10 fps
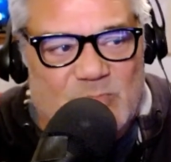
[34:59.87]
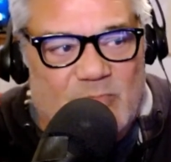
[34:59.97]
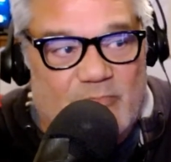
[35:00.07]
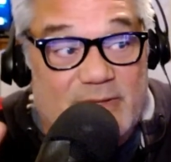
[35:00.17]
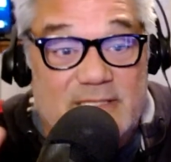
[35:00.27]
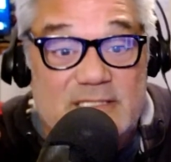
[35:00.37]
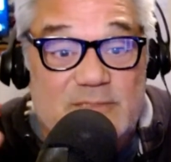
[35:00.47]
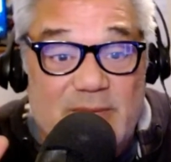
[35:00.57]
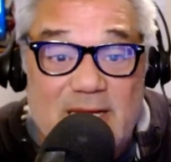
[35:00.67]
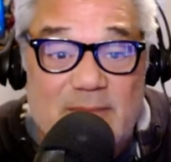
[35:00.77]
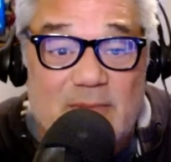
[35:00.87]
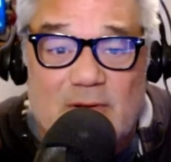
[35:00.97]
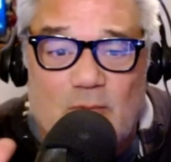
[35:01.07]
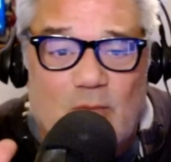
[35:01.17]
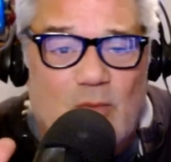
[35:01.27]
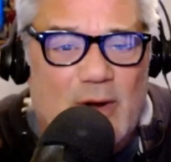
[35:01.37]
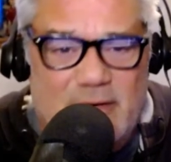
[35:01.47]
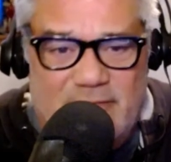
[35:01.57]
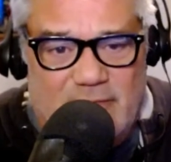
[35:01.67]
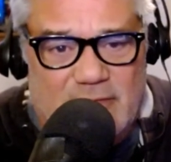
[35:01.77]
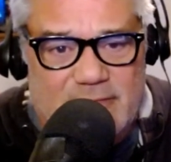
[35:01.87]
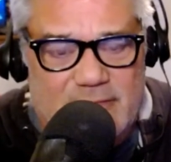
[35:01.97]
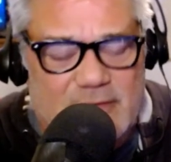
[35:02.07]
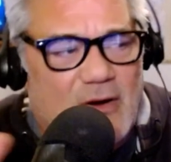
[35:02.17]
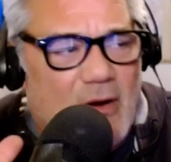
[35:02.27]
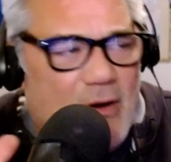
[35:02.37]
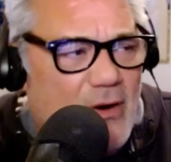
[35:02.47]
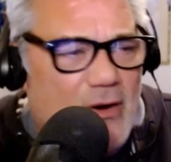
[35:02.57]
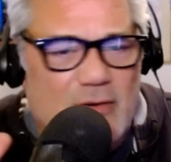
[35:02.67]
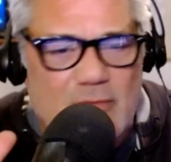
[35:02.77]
But these people are wonderful. They're hard